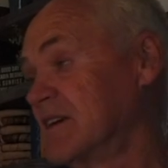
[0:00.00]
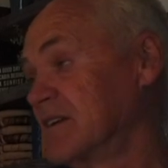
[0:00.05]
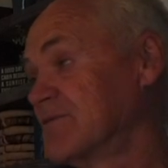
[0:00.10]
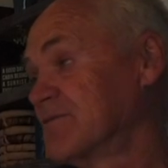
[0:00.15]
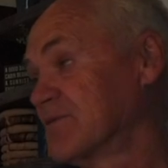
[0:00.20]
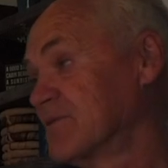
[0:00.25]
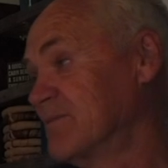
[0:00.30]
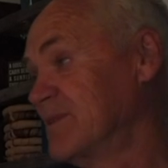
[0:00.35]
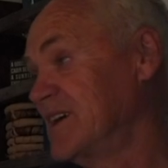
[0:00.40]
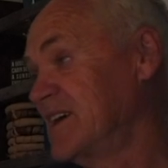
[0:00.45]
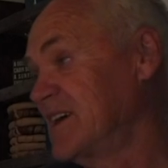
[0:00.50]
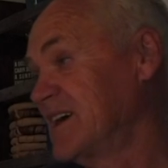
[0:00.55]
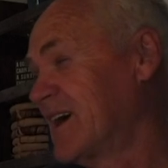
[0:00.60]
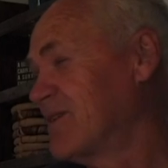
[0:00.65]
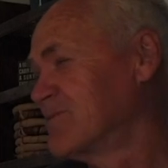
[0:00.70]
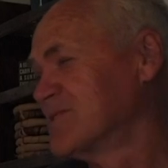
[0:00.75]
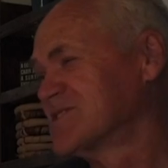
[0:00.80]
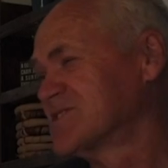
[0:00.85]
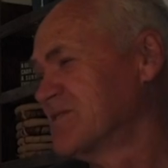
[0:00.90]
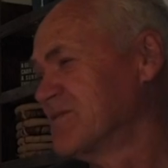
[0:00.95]
thing for
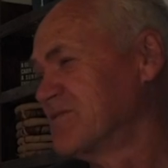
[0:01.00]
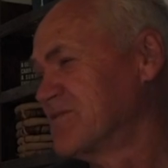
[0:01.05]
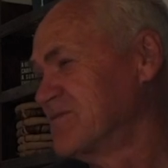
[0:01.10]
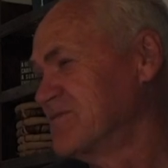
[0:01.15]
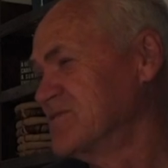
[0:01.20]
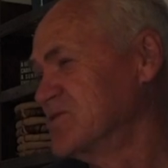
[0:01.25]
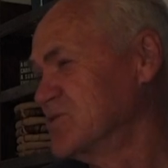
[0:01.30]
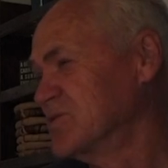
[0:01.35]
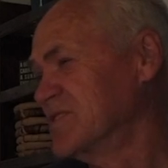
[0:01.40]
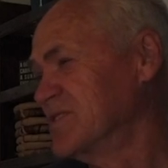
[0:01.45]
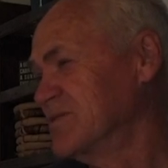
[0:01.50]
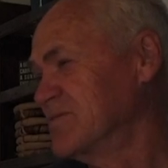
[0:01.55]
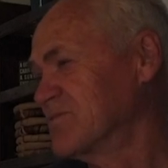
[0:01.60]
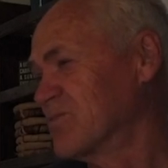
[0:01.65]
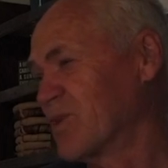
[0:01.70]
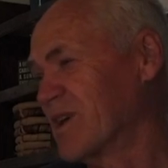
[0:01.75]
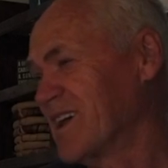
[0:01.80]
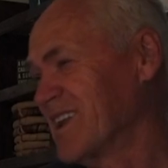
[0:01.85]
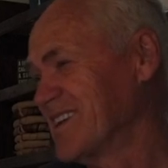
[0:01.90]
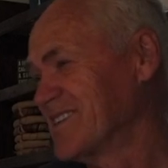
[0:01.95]
me. I wasn't
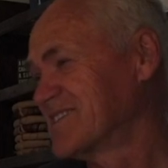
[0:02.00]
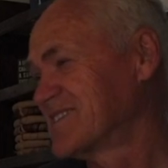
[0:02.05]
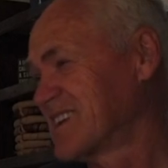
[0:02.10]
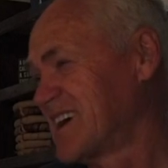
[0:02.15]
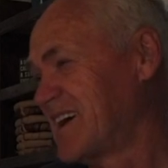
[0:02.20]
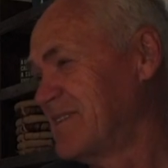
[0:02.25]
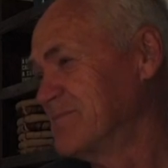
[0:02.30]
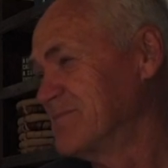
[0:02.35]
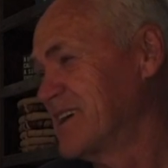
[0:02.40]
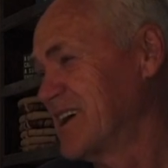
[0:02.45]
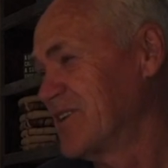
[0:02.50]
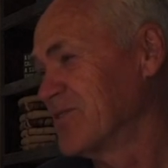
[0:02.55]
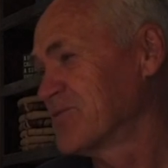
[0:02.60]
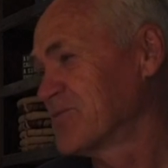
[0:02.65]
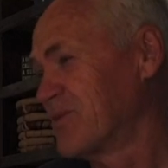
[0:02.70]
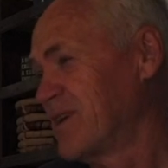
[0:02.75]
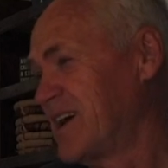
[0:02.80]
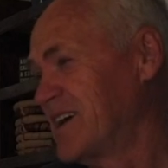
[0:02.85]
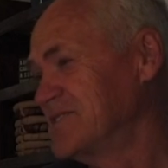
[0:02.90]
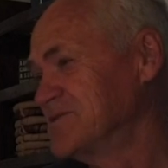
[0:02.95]
doing well at the time
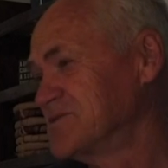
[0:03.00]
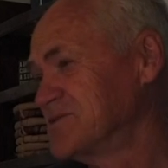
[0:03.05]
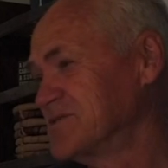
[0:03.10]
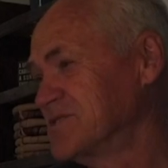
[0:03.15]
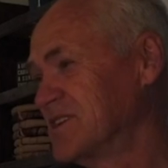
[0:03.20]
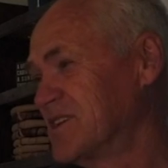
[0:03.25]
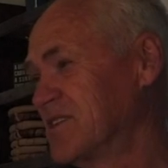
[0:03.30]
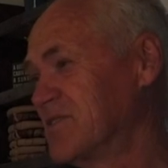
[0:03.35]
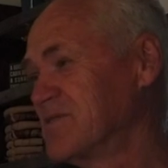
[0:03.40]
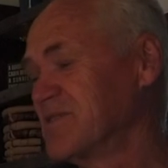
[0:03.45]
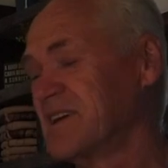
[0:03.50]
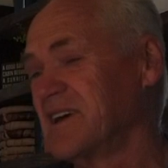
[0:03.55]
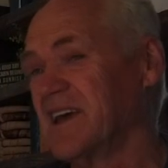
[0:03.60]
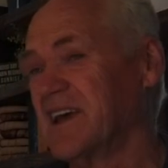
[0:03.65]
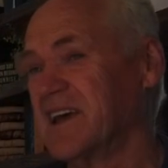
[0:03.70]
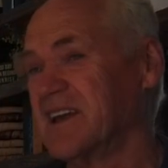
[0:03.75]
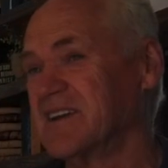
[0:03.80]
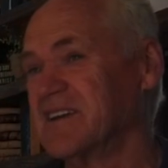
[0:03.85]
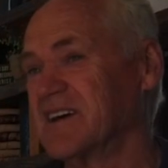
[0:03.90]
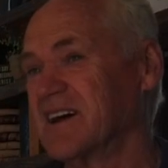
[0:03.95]
health-wise,
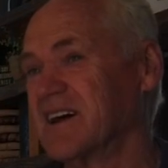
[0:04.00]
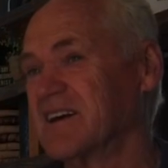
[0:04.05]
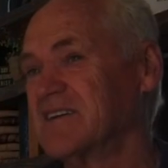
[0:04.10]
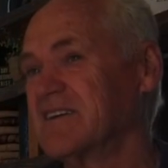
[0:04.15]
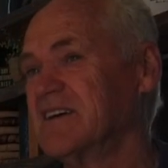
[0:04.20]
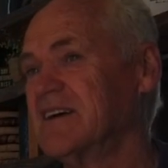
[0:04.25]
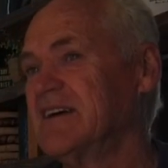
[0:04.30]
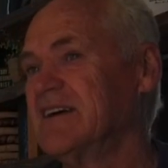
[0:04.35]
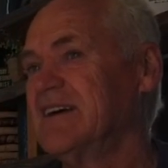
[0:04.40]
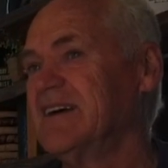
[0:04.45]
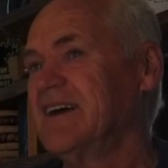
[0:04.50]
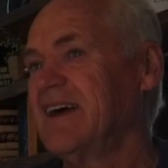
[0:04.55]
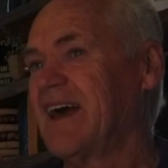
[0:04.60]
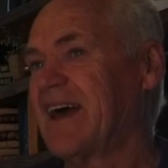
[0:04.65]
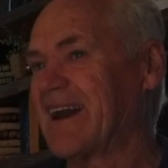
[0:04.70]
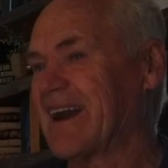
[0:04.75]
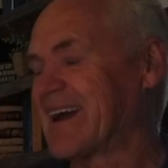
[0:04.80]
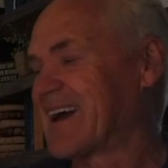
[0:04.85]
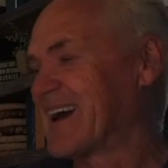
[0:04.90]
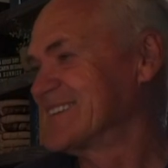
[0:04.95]
and
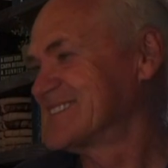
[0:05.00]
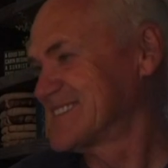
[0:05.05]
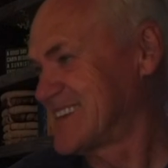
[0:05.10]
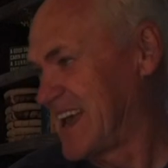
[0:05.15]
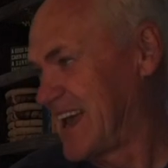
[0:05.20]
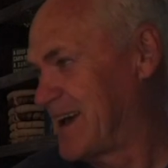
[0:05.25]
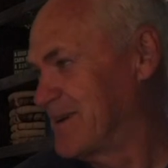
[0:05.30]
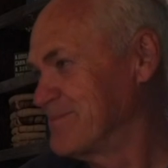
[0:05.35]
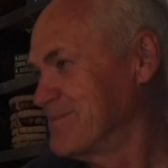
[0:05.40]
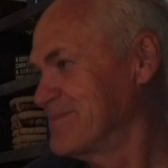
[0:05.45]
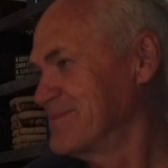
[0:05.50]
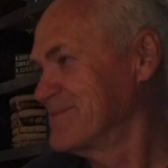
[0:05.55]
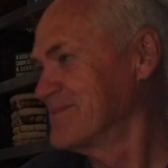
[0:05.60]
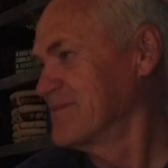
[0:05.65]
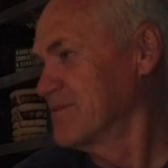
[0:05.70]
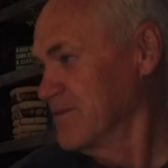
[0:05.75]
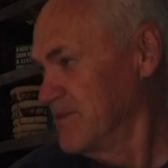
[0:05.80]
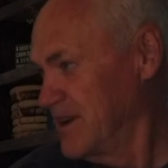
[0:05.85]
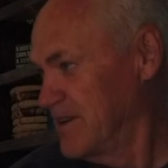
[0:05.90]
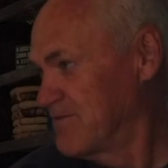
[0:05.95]
I got Sam
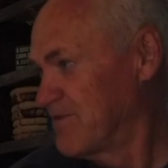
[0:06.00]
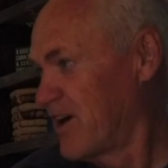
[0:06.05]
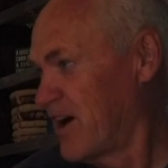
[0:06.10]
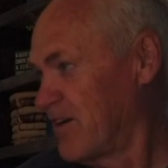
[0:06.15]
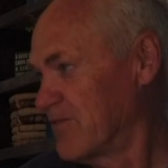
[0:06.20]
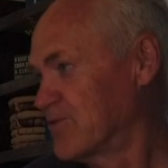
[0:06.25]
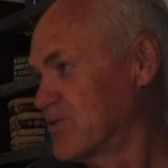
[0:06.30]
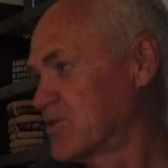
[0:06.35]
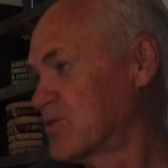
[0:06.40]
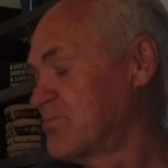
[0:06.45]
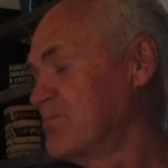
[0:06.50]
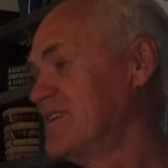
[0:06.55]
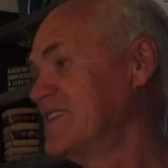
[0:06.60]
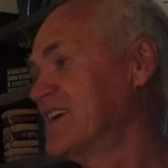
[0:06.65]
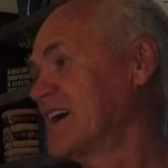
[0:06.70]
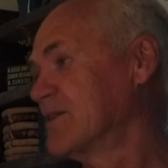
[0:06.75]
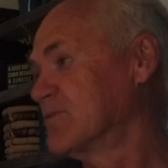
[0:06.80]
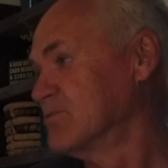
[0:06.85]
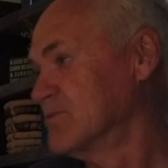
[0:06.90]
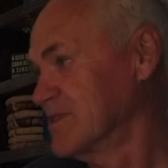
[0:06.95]
involved with
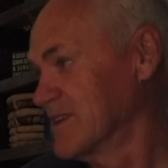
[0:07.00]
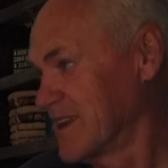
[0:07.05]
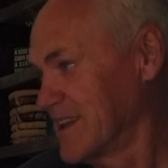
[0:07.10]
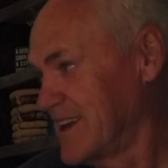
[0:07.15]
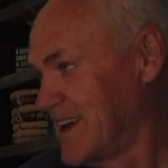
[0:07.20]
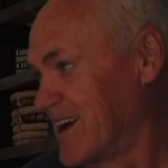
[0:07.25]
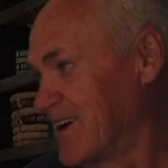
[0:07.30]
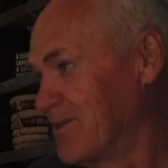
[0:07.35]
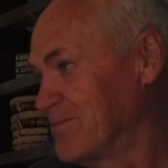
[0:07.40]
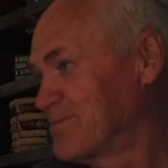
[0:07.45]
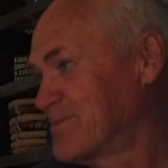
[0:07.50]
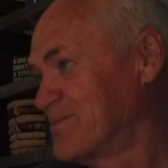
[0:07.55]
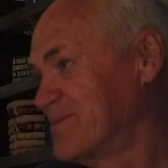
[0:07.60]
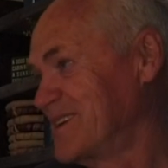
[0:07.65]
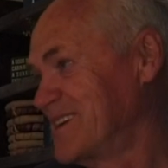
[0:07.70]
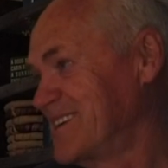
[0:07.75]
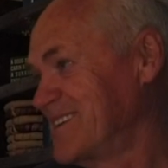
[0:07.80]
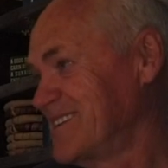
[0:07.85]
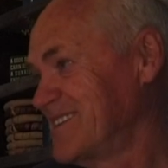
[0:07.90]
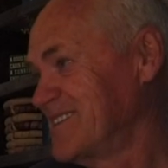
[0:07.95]
me. That really helped
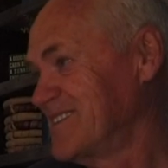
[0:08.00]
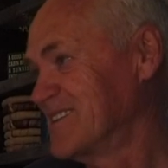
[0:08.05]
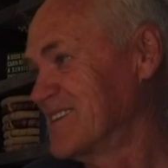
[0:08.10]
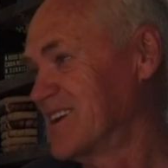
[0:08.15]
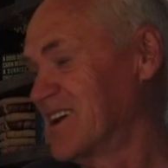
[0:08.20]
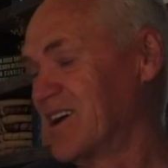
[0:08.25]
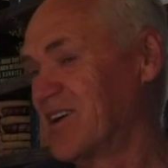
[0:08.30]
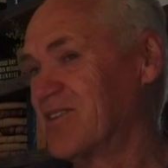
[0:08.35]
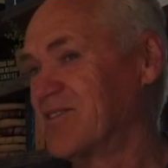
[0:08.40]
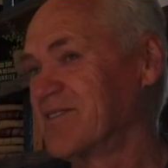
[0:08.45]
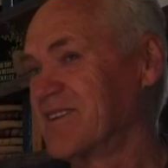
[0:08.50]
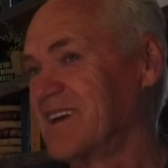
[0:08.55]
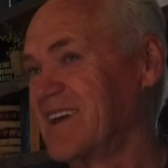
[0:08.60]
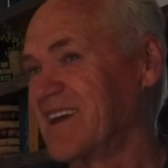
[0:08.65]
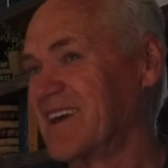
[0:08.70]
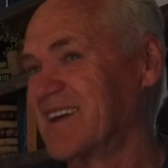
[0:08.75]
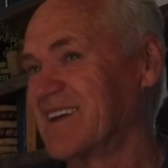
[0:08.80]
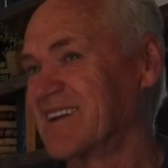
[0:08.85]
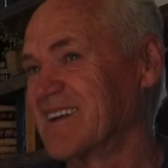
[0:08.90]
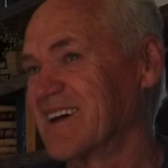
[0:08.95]
me,
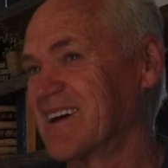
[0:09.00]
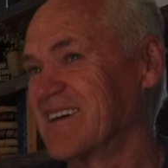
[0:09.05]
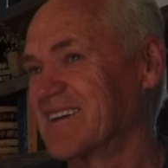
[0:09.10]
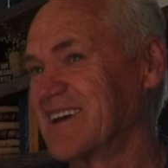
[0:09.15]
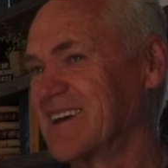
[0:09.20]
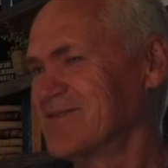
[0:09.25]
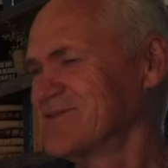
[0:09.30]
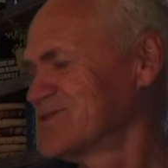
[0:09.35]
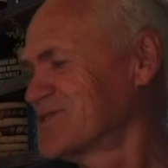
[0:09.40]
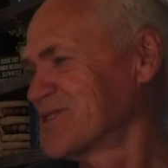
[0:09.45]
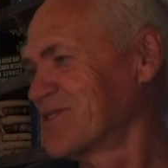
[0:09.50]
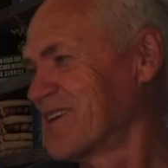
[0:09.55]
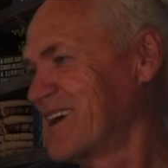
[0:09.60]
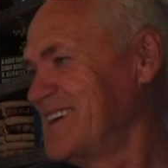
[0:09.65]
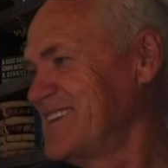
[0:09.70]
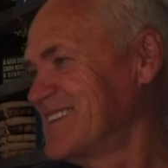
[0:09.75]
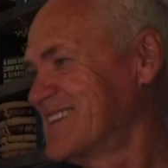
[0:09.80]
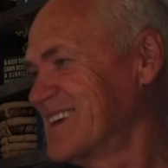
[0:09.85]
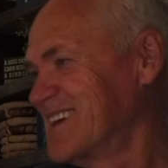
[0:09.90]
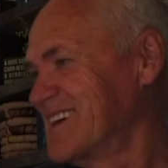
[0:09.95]
and that was a
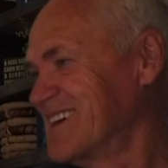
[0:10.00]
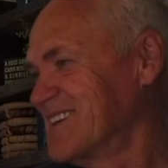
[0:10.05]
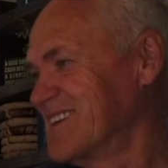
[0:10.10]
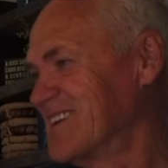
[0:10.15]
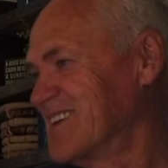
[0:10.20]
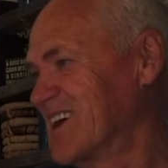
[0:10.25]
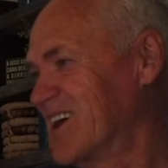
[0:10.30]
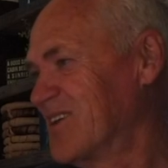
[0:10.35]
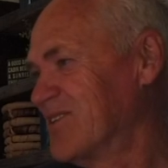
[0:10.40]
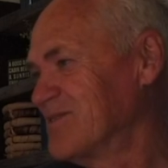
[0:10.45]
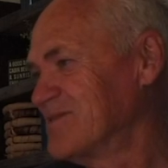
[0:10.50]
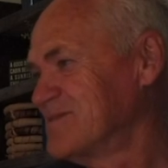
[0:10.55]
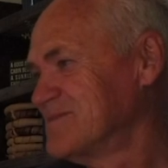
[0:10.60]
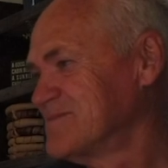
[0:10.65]
great thing,